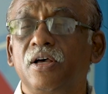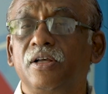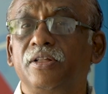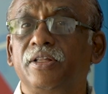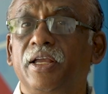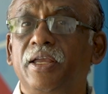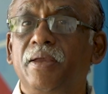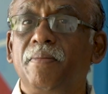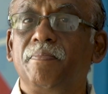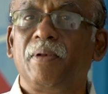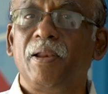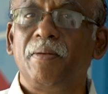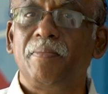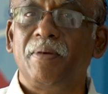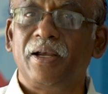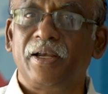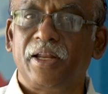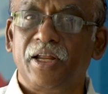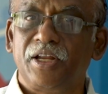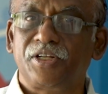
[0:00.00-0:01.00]
the
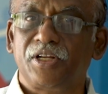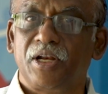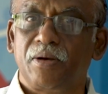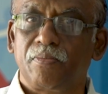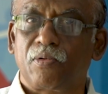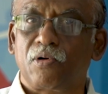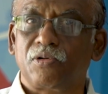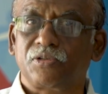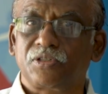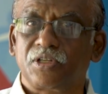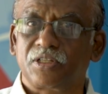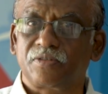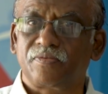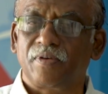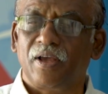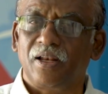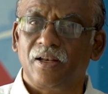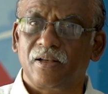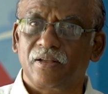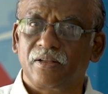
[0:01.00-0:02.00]
implementation process.
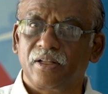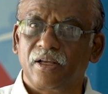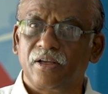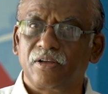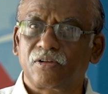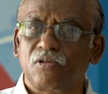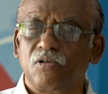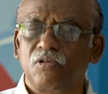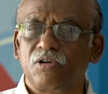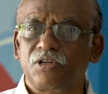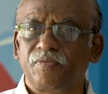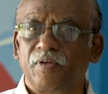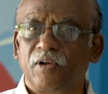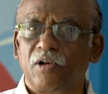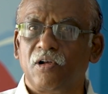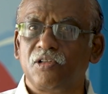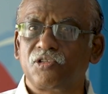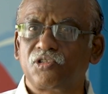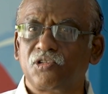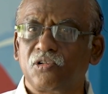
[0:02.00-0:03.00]
Well, the course will
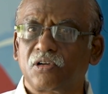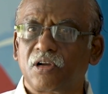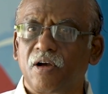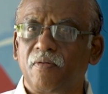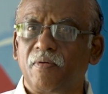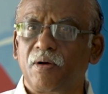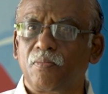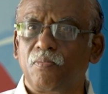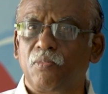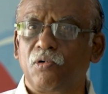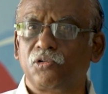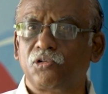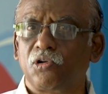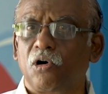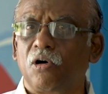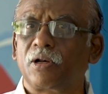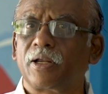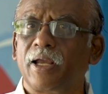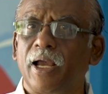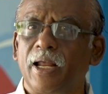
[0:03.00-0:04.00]
also cover both
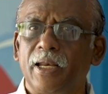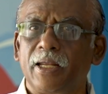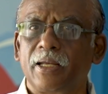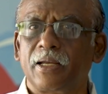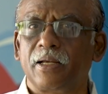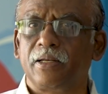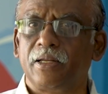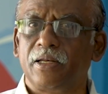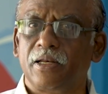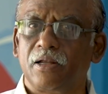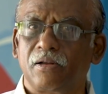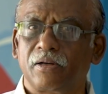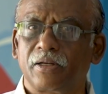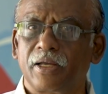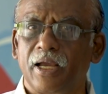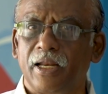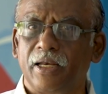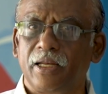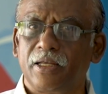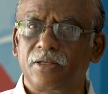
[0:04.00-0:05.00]
organic and
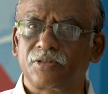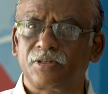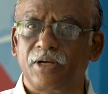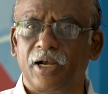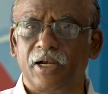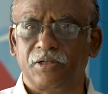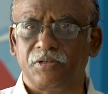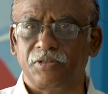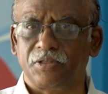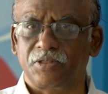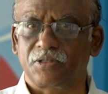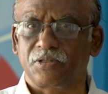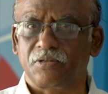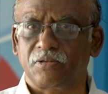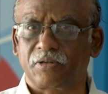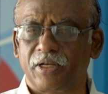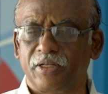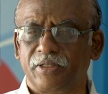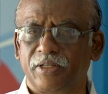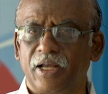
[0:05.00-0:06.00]
inorganic strategies.
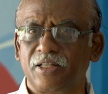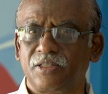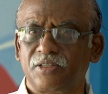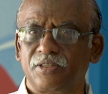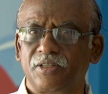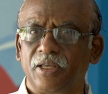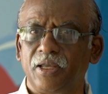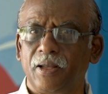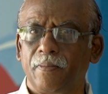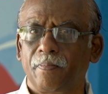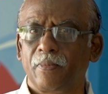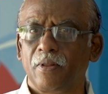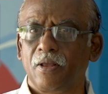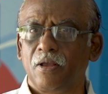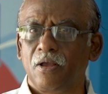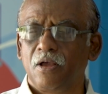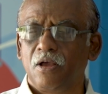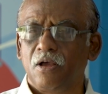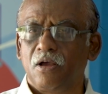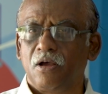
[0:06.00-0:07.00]
Okay, that's the
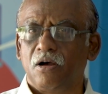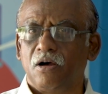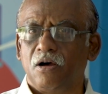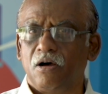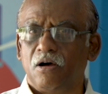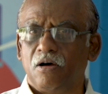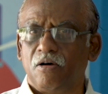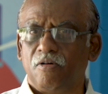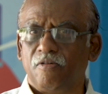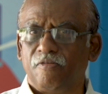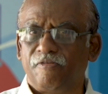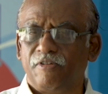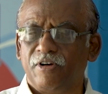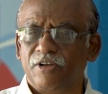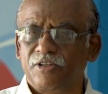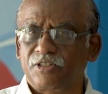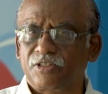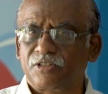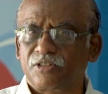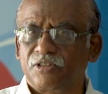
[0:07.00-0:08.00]

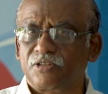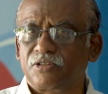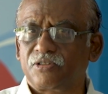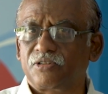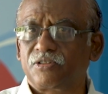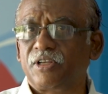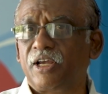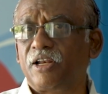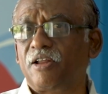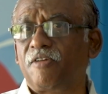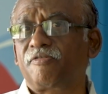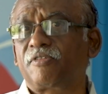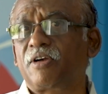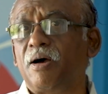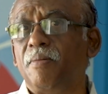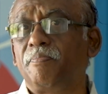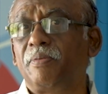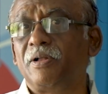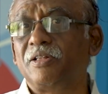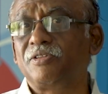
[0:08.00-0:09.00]
first set of
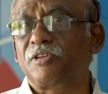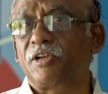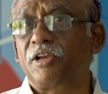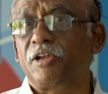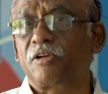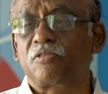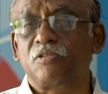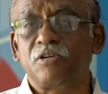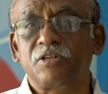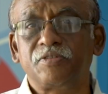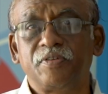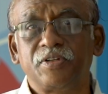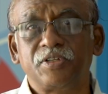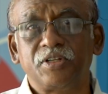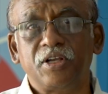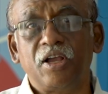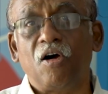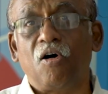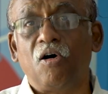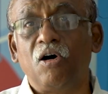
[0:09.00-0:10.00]
compulsory course which
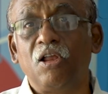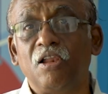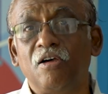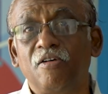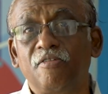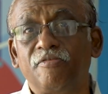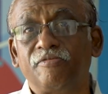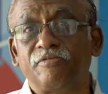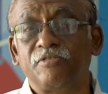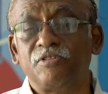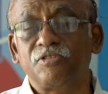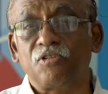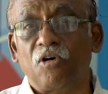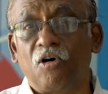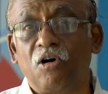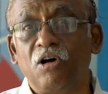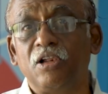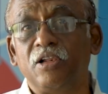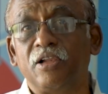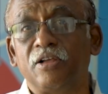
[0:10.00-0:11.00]
all
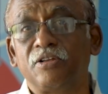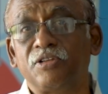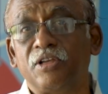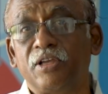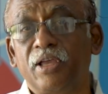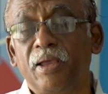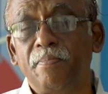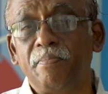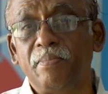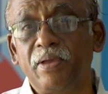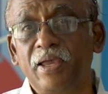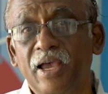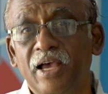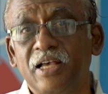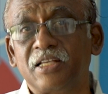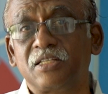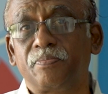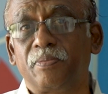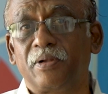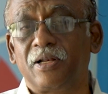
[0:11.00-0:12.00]
the MBA
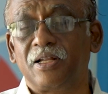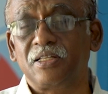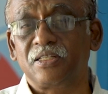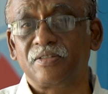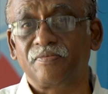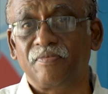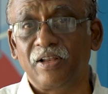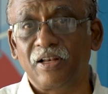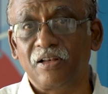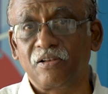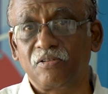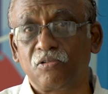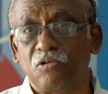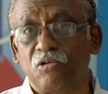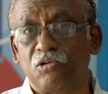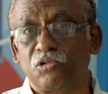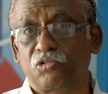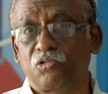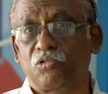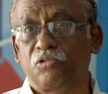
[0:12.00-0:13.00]
aspirants will
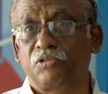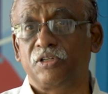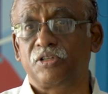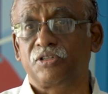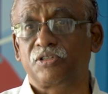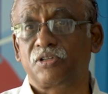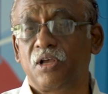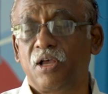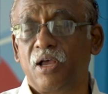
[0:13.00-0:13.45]
go through this.